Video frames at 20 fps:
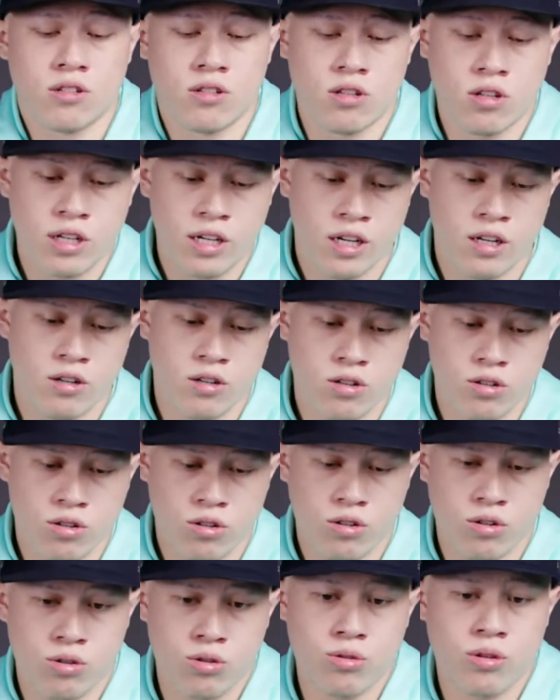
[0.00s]
look at
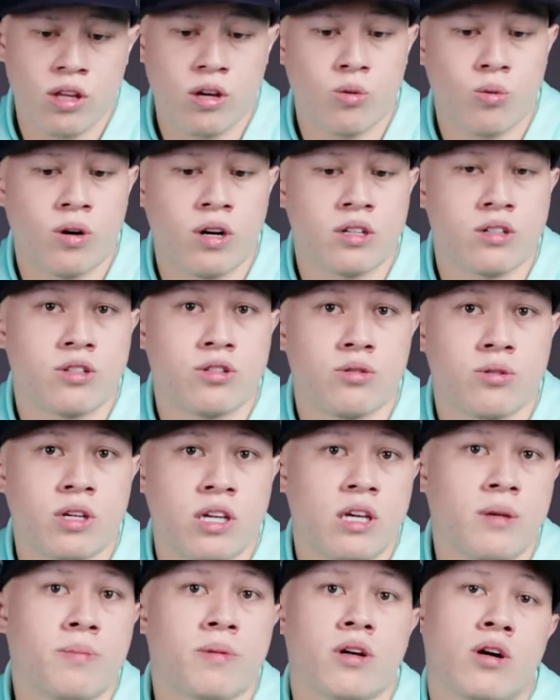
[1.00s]
who they want to
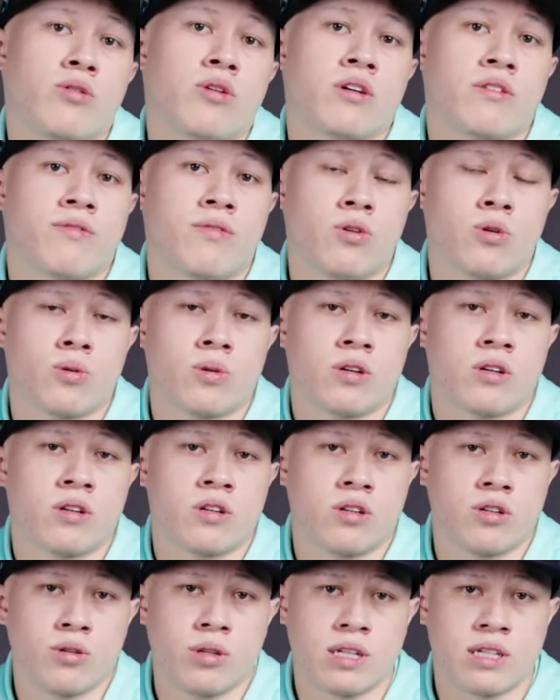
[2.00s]
keep going
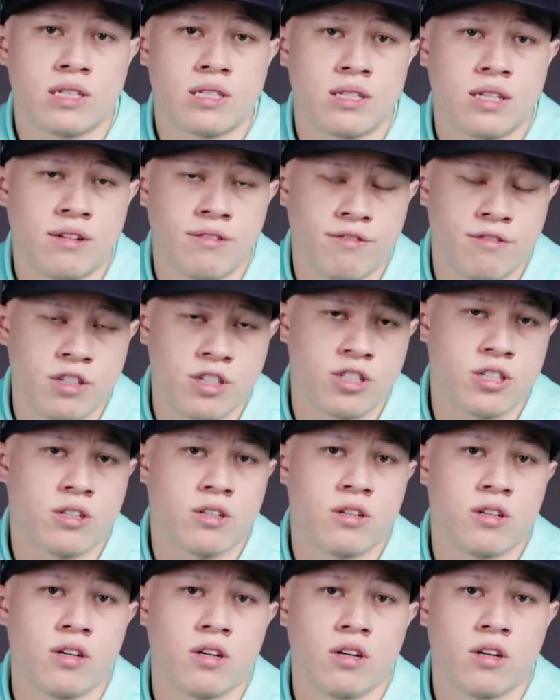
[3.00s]
forward, who they
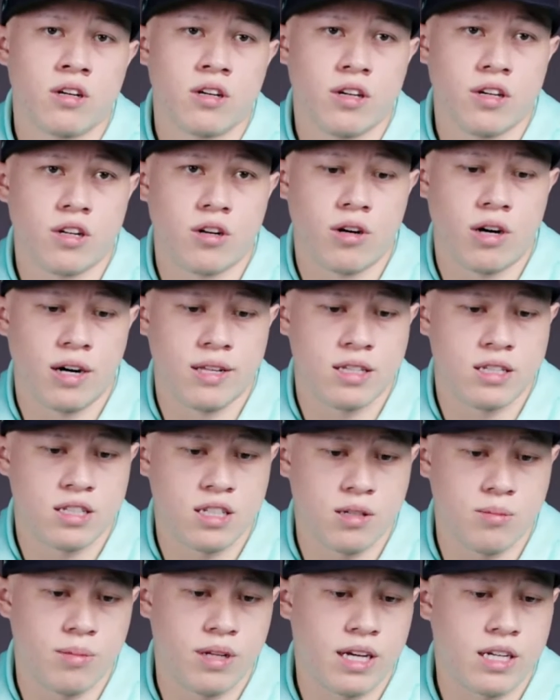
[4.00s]
envision, you know, on the
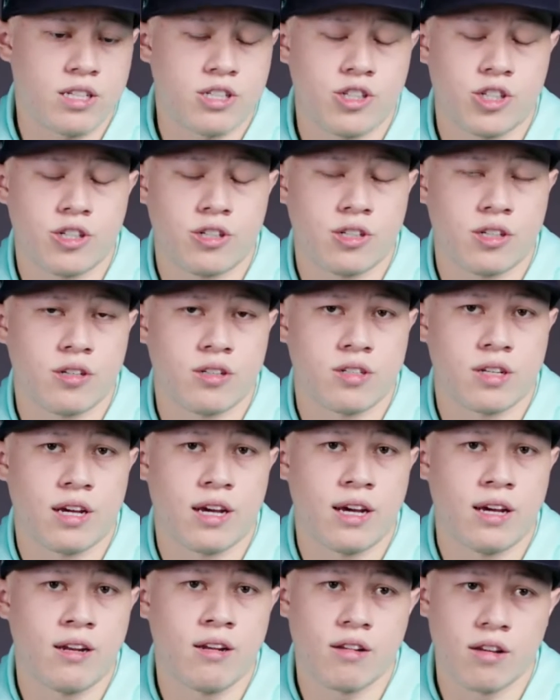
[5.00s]
team next year and years
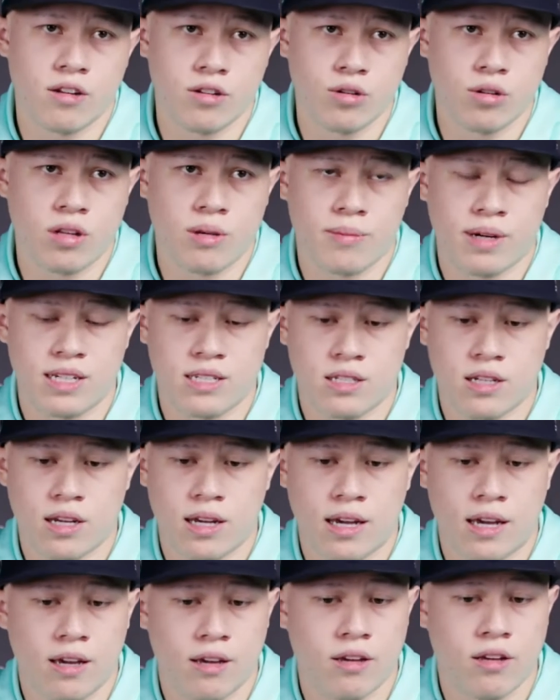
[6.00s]
ahead, and who they might
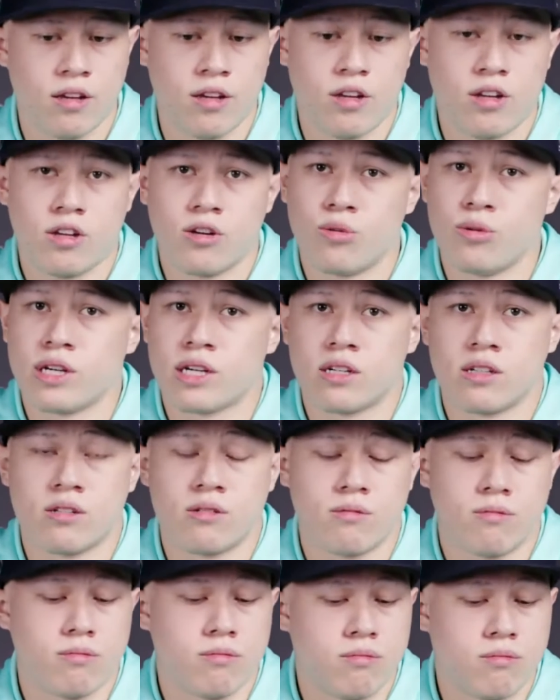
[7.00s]
say, hey, we
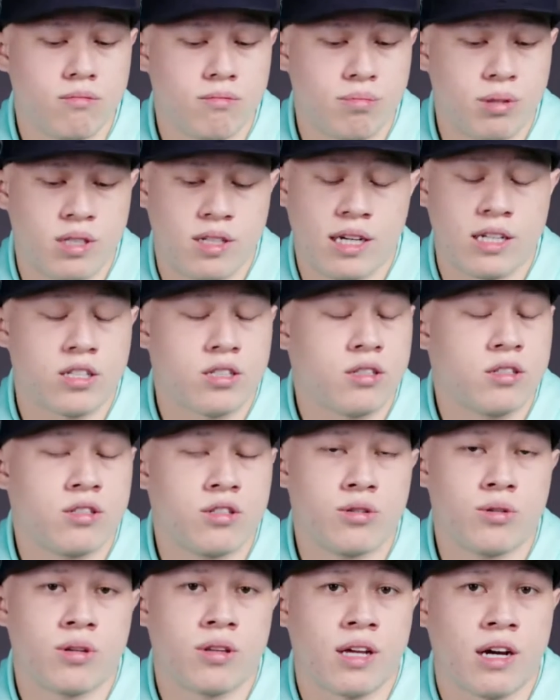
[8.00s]
can potentially
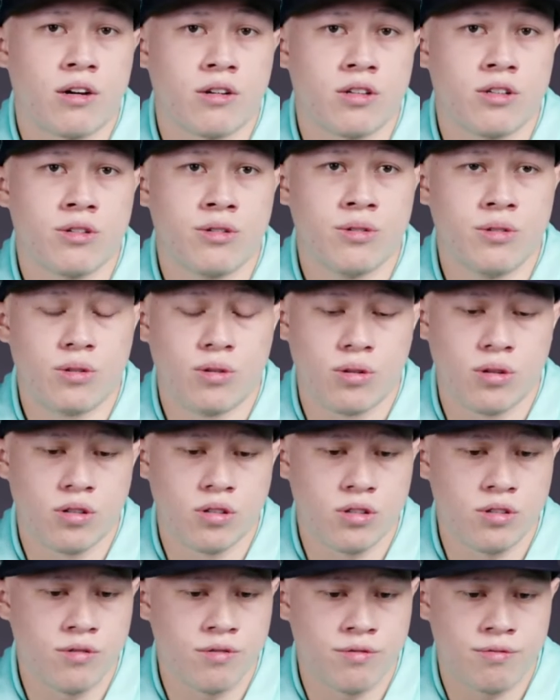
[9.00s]
do without you,
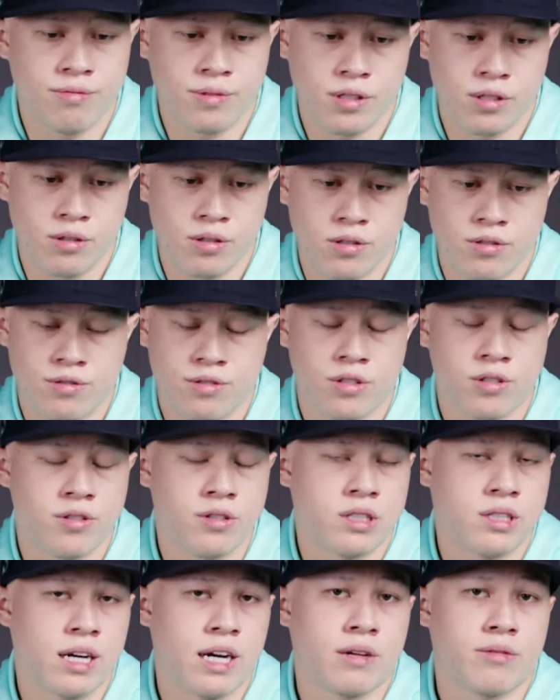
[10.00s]
or you've
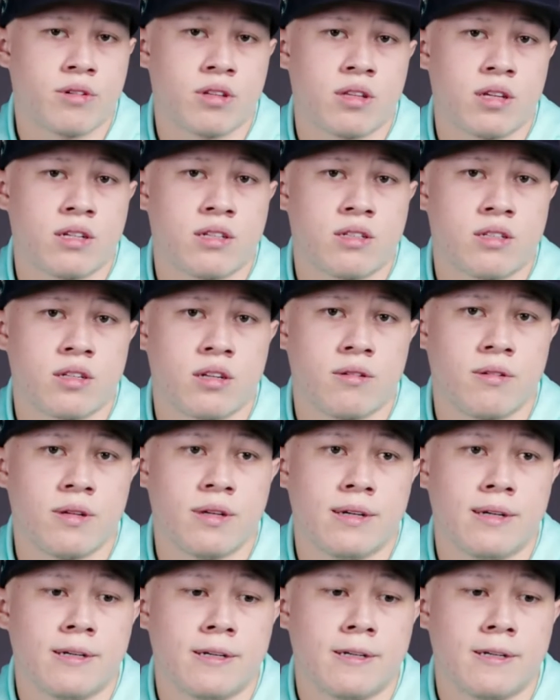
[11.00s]
served your time with us, and